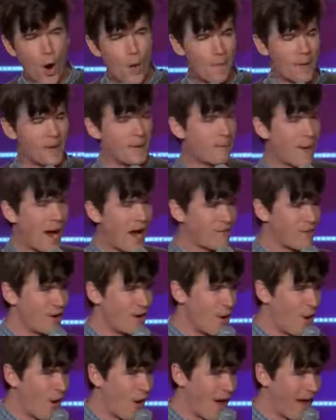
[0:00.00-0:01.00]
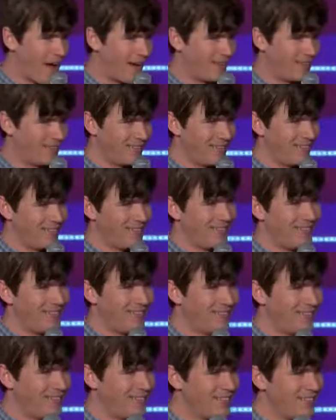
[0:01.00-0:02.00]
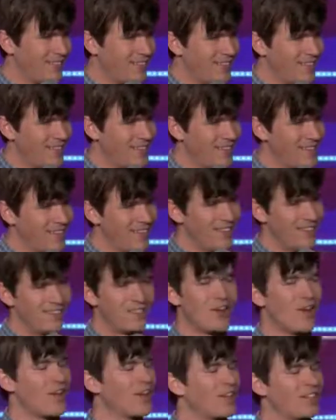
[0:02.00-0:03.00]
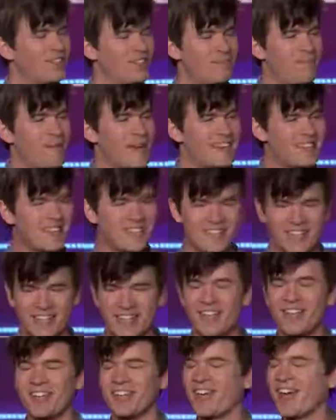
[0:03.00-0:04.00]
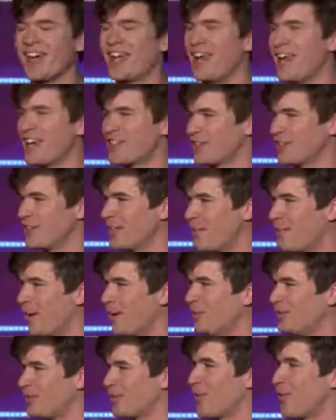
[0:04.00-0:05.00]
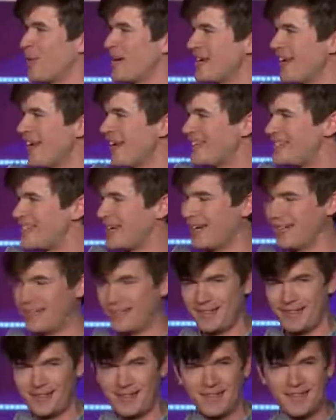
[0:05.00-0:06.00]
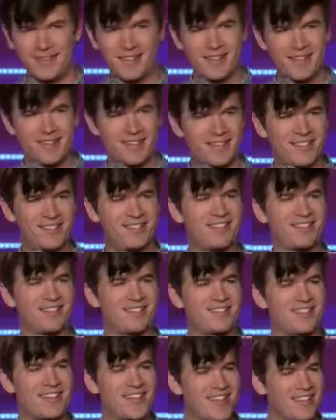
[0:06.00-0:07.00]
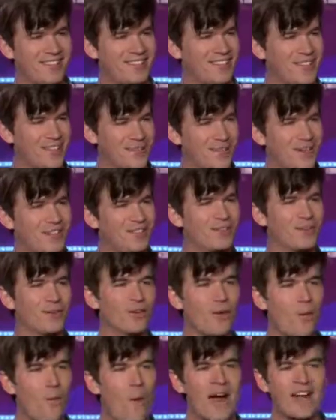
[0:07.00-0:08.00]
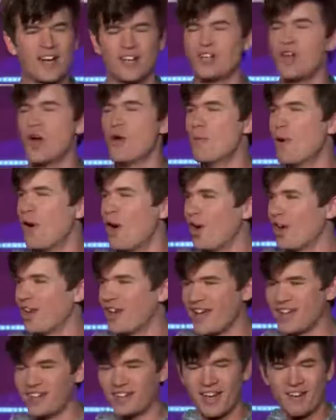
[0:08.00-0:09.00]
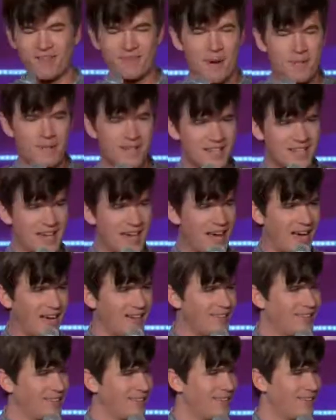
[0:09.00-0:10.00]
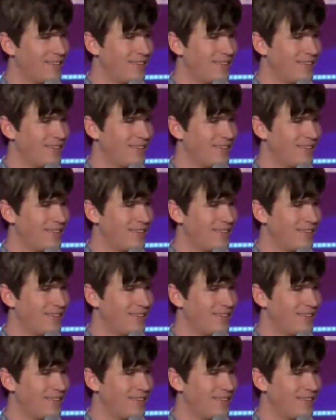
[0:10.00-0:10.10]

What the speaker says: hope and paranoia. It's not like a speeding ticket. You get a letter in the post a week later. Dear son, we saw the wank, no more holidays, love mum and dad.